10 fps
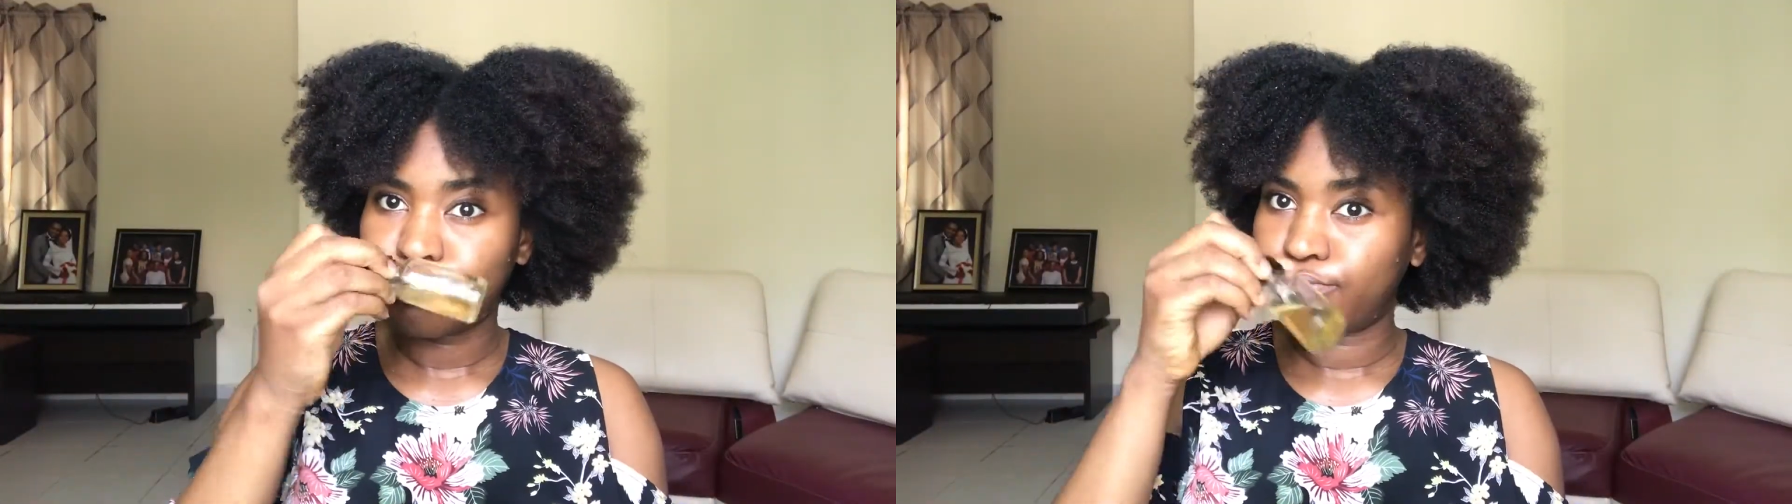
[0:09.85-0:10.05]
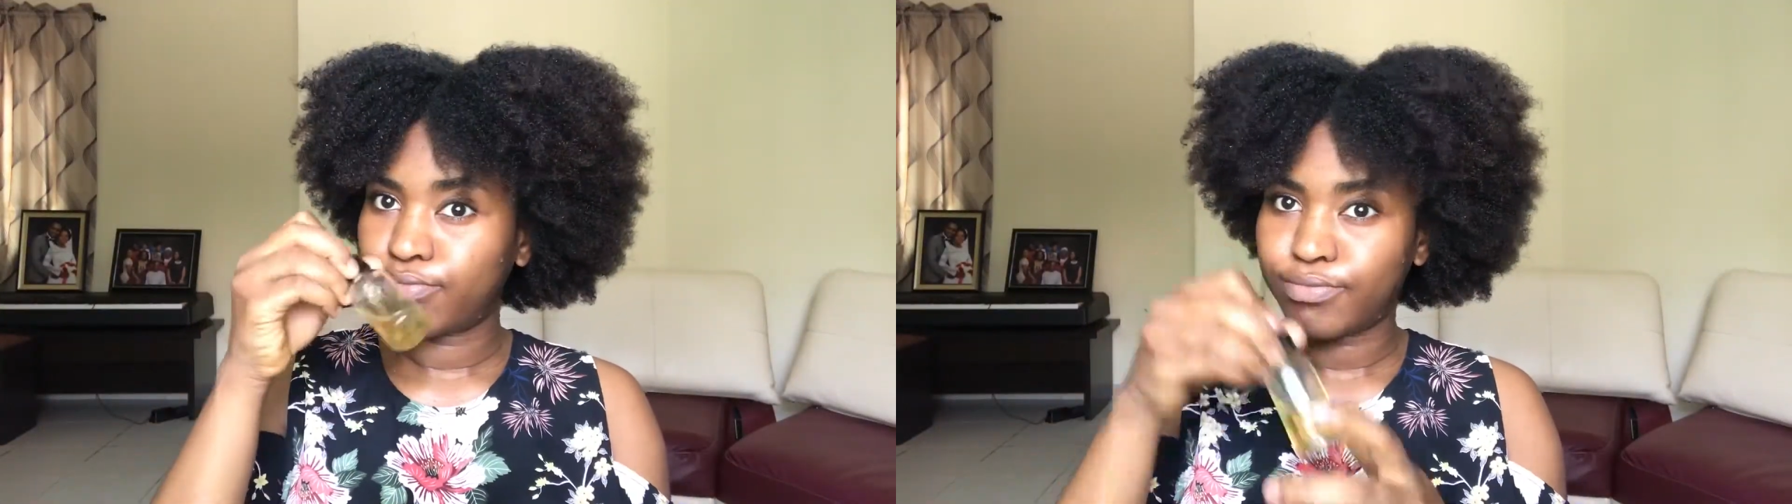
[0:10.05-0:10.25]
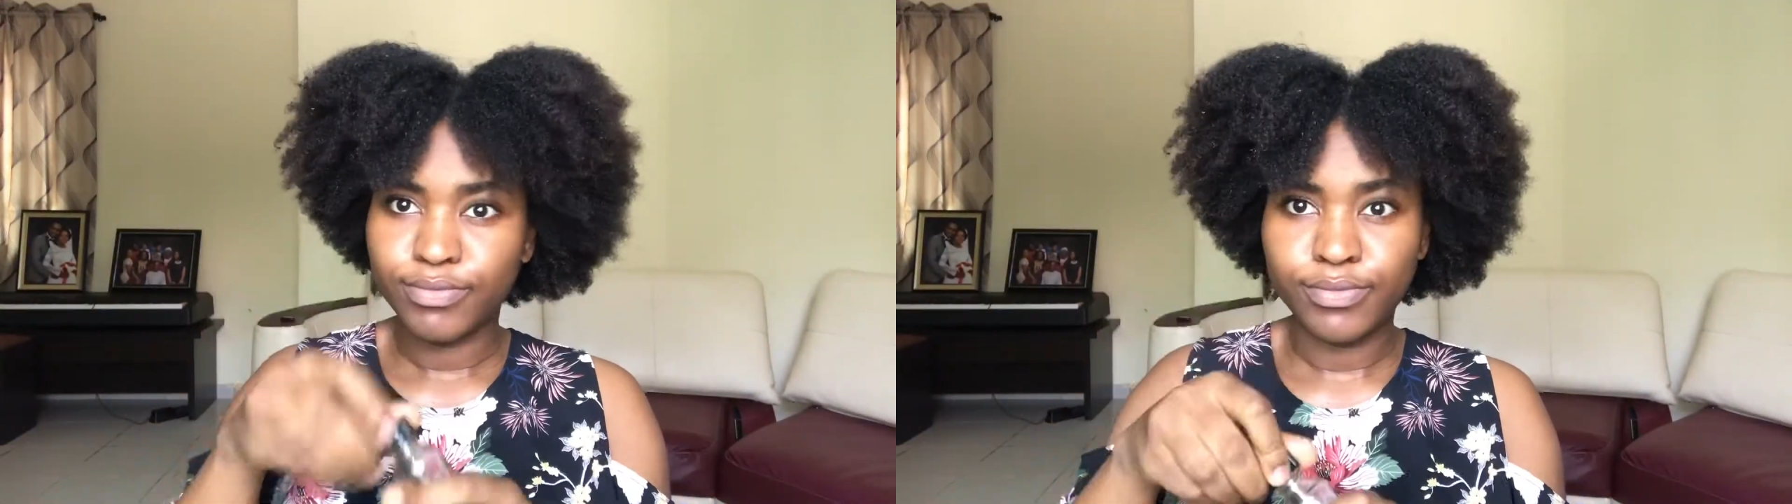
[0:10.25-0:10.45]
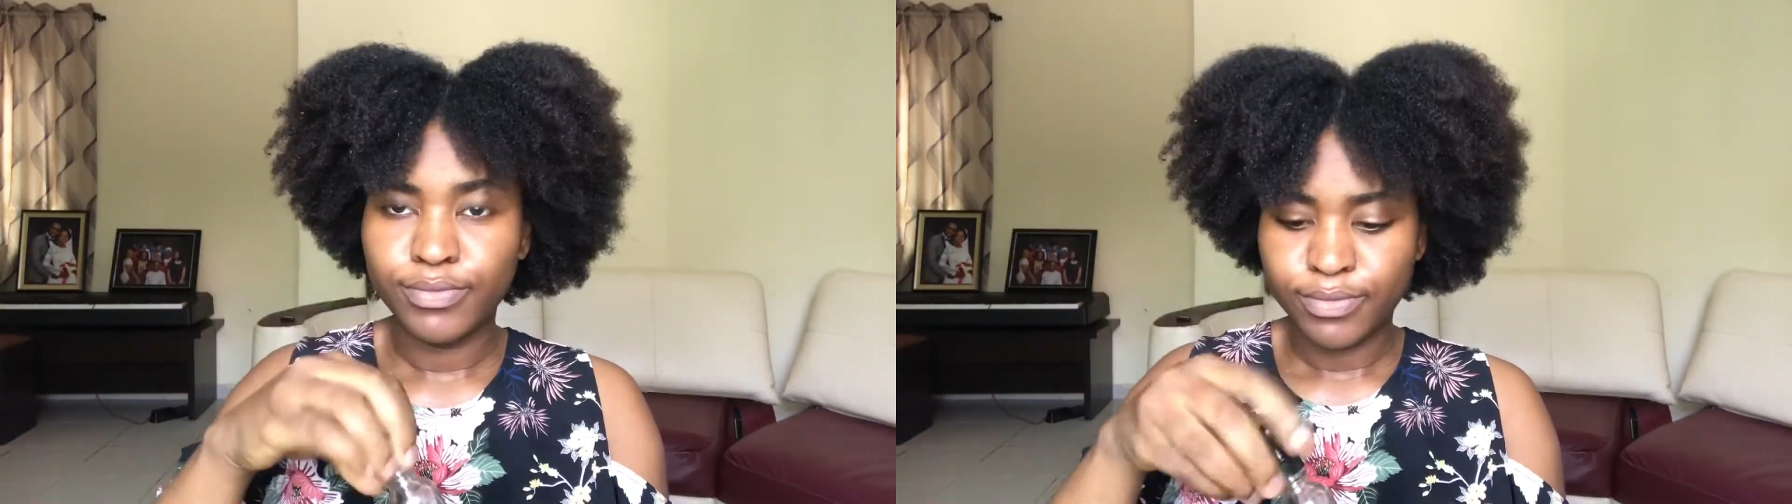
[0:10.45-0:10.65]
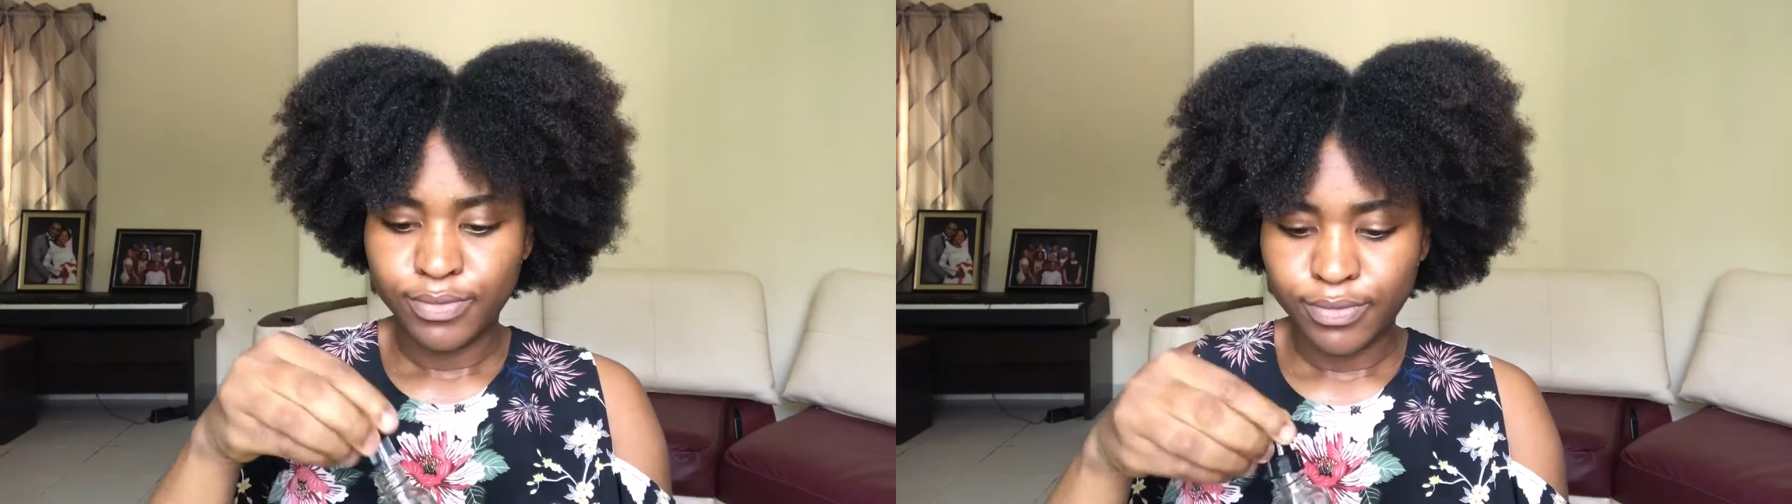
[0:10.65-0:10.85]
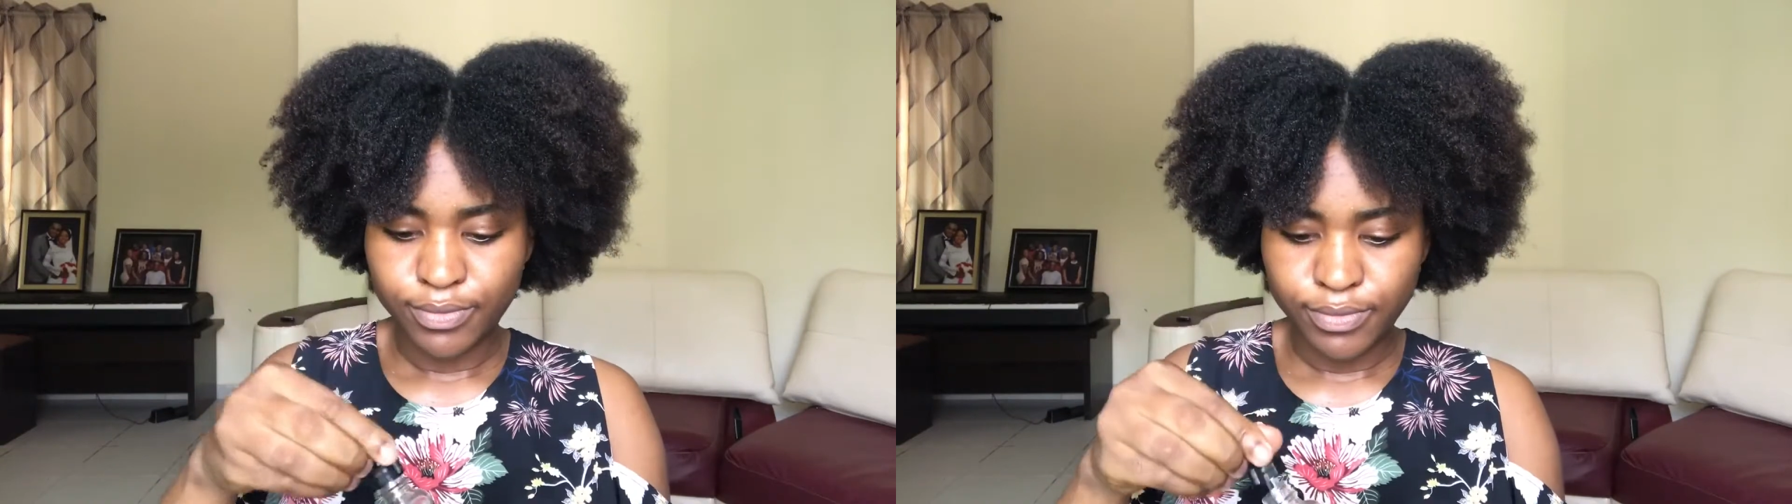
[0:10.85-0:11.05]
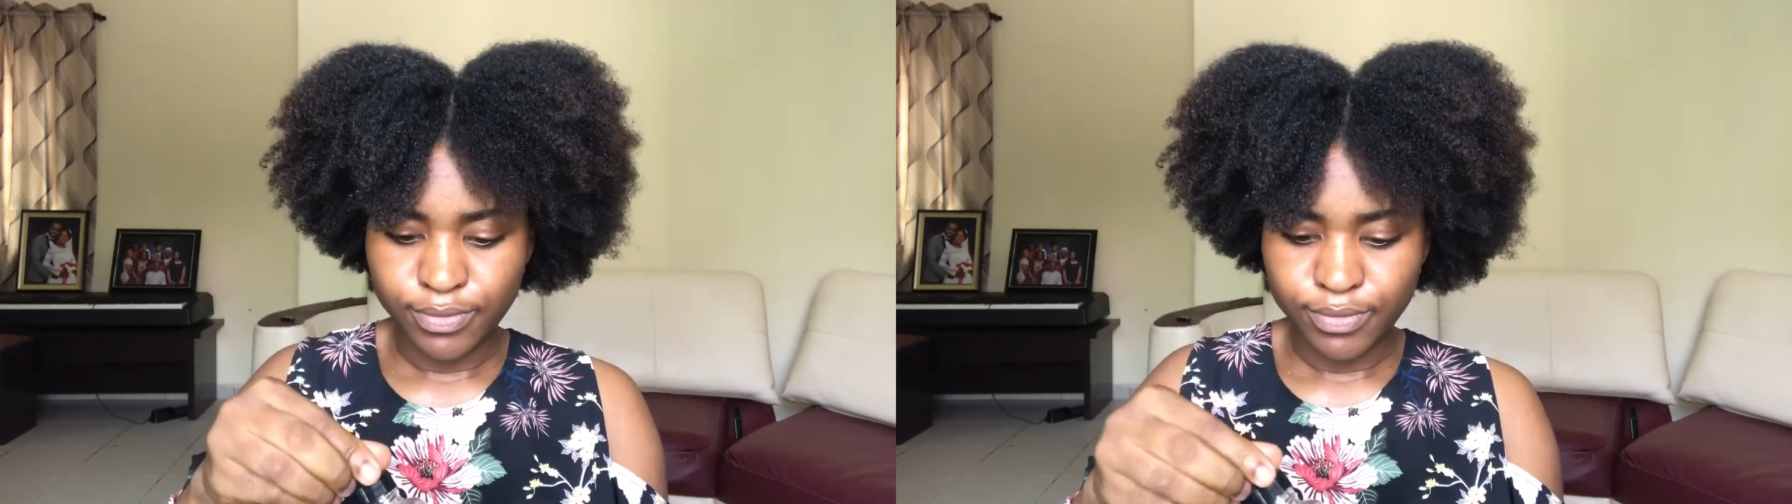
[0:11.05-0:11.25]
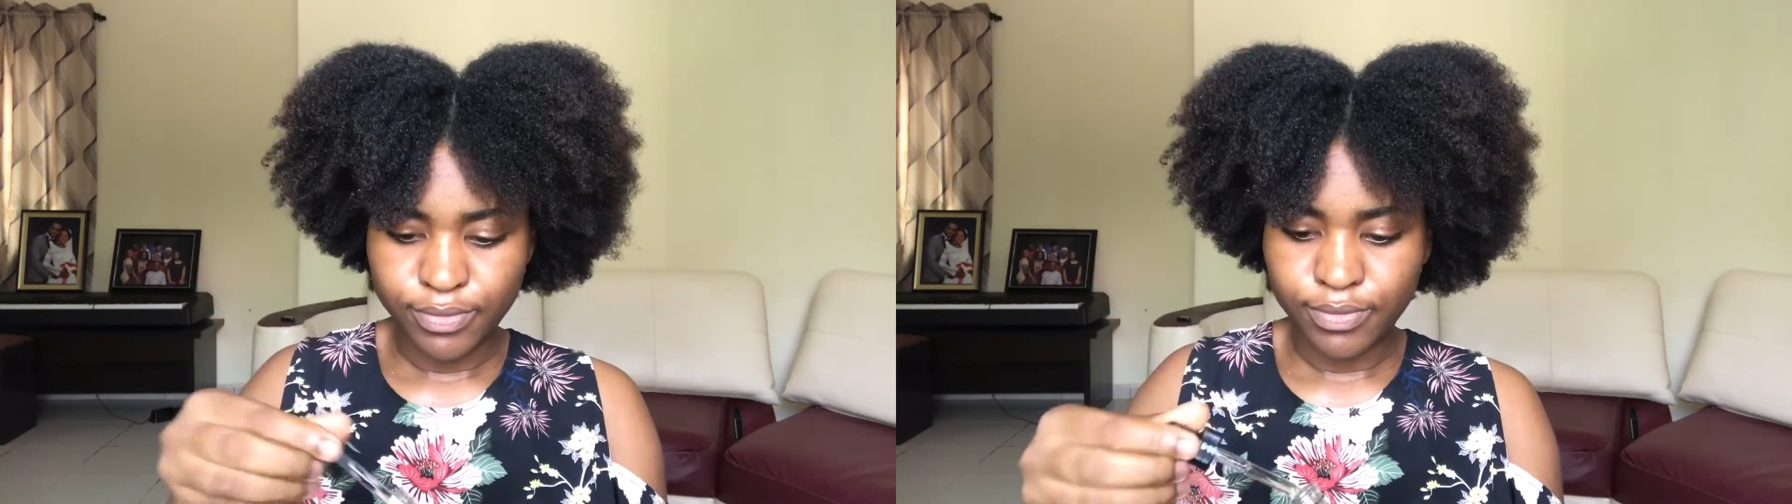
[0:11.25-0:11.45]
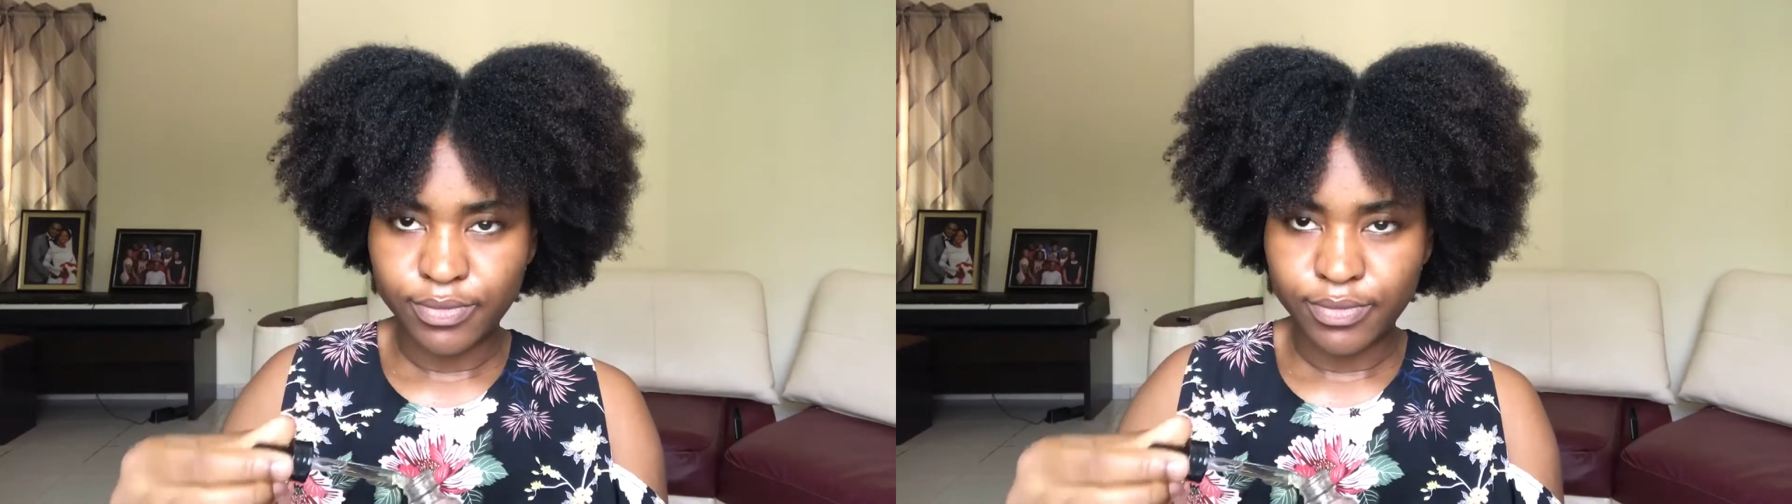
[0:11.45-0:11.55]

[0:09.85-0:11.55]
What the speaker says: freshly washed hair